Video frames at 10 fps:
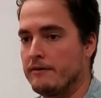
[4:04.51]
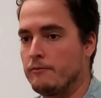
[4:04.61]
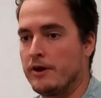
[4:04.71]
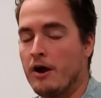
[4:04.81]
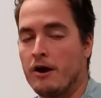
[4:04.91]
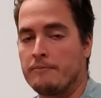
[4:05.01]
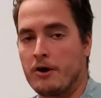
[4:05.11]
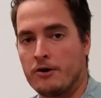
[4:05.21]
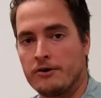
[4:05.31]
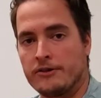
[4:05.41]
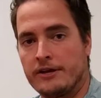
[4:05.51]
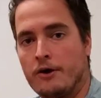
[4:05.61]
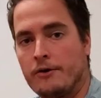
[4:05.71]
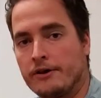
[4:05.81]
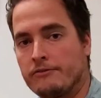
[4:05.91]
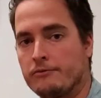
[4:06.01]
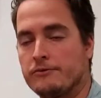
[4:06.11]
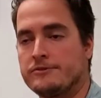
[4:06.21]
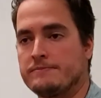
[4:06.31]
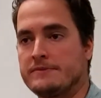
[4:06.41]
We are currently going
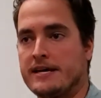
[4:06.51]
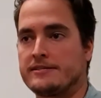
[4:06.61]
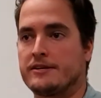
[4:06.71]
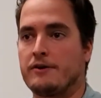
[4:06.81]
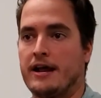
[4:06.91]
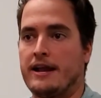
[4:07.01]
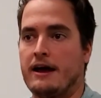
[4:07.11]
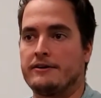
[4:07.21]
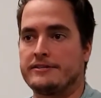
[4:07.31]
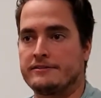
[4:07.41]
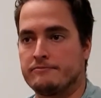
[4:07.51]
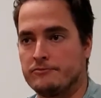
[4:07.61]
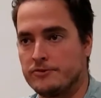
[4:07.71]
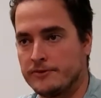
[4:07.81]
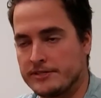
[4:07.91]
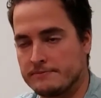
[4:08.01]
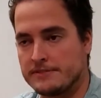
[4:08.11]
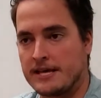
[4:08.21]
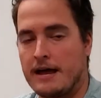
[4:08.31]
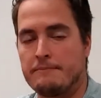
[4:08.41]
through some testing right now, doing some
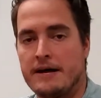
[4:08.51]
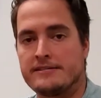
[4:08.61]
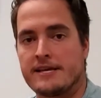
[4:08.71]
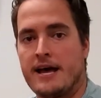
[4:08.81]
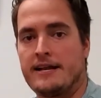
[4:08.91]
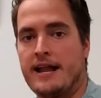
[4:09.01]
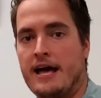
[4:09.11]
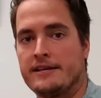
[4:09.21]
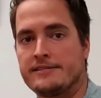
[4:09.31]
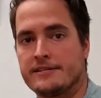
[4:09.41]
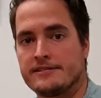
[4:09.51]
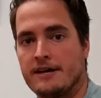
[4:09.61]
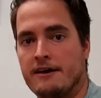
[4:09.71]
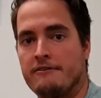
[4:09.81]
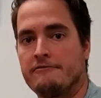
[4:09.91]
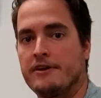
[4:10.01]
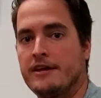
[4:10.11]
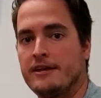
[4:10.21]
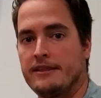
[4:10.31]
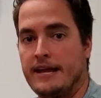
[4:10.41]
side-by-side analysis of
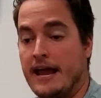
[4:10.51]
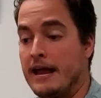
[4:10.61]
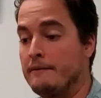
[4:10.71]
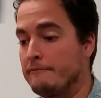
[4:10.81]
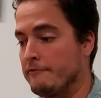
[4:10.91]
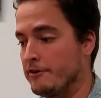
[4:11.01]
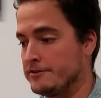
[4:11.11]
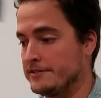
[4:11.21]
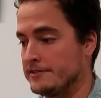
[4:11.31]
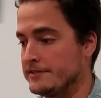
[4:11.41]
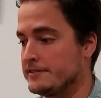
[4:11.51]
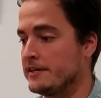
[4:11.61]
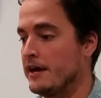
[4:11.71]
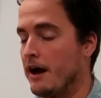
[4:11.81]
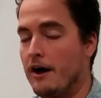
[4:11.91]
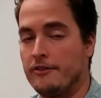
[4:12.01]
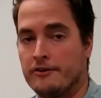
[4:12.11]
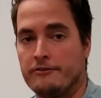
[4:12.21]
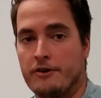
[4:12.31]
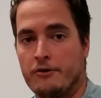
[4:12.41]
the amp versus
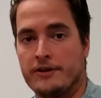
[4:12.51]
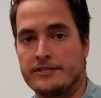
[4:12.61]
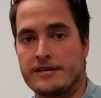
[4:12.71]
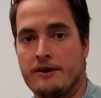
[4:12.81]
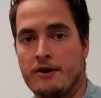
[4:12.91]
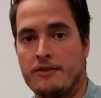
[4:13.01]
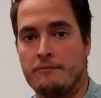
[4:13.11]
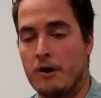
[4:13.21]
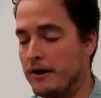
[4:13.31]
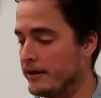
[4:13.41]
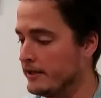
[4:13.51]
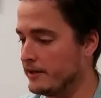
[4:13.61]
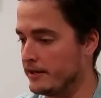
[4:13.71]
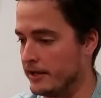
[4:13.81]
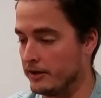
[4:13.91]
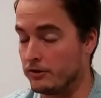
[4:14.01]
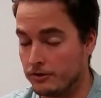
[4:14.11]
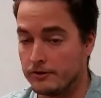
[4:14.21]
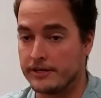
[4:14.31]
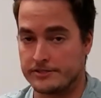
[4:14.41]
other coatings that are on the market,
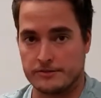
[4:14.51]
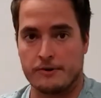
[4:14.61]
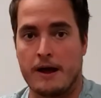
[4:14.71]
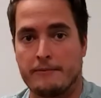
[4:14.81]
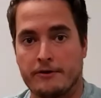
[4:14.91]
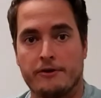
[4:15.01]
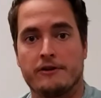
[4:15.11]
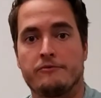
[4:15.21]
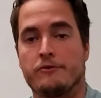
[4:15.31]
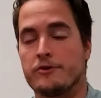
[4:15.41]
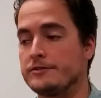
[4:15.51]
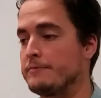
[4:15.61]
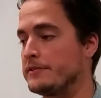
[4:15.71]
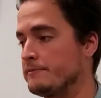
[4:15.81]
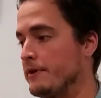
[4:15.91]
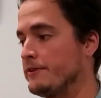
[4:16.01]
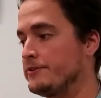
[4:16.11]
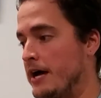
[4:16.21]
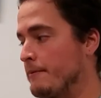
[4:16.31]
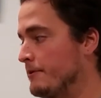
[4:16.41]
including ceramic reinforced, but some other
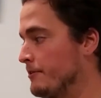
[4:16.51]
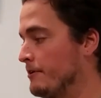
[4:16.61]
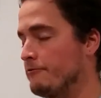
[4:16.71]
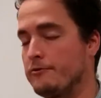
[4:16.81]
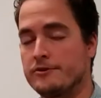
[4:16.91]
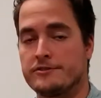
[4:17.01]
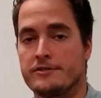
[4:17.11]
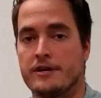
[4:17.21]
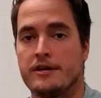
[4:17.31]
diamond reinforced